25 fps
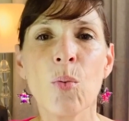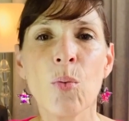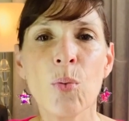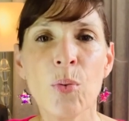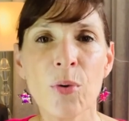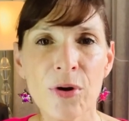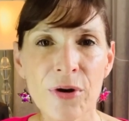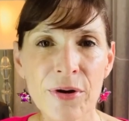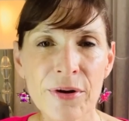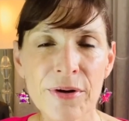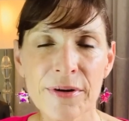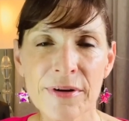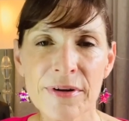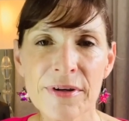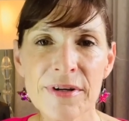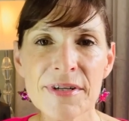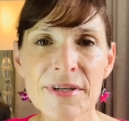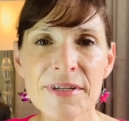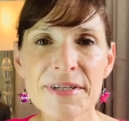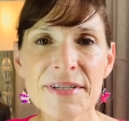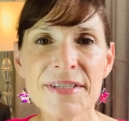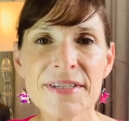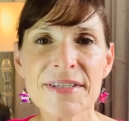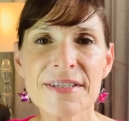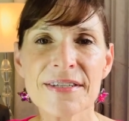
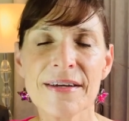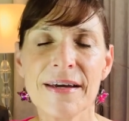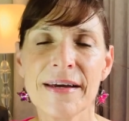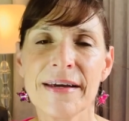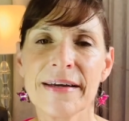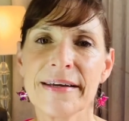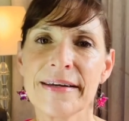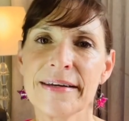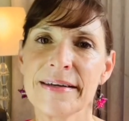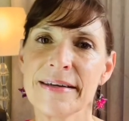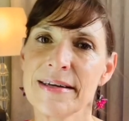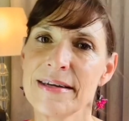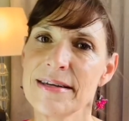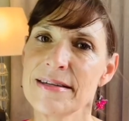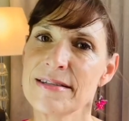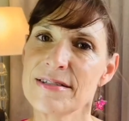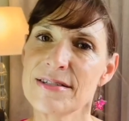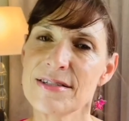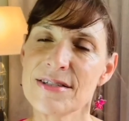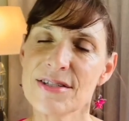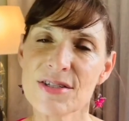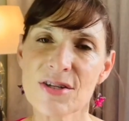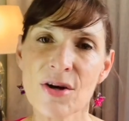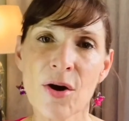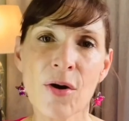words can get
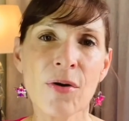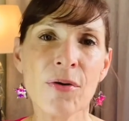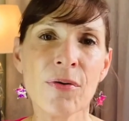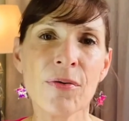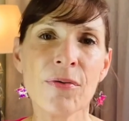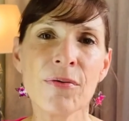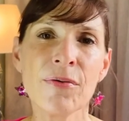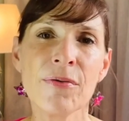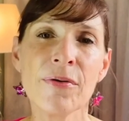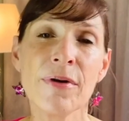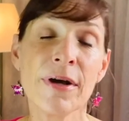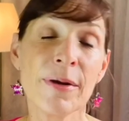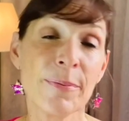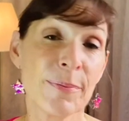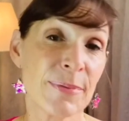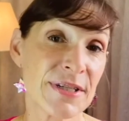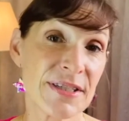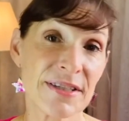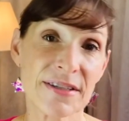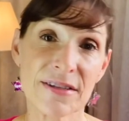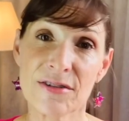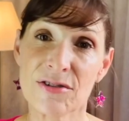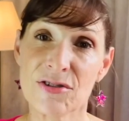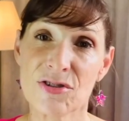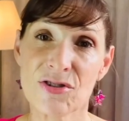so
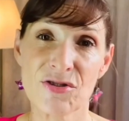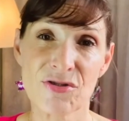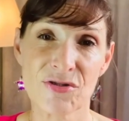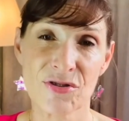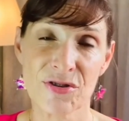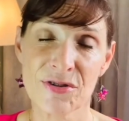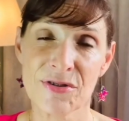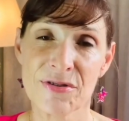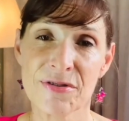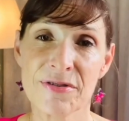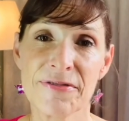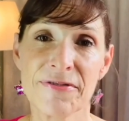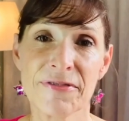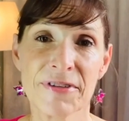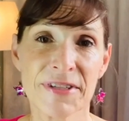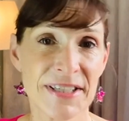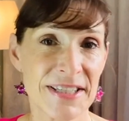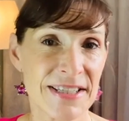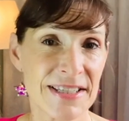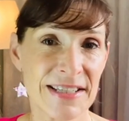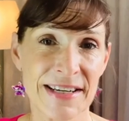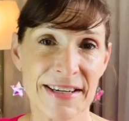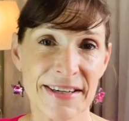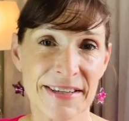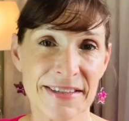misconstrued for
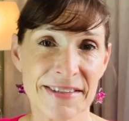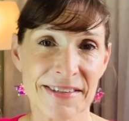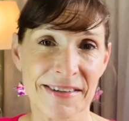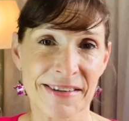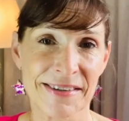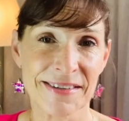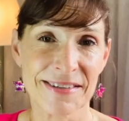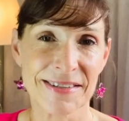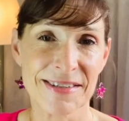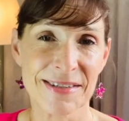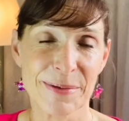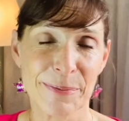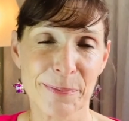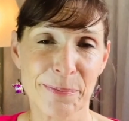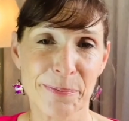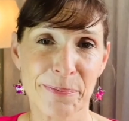dyslexics.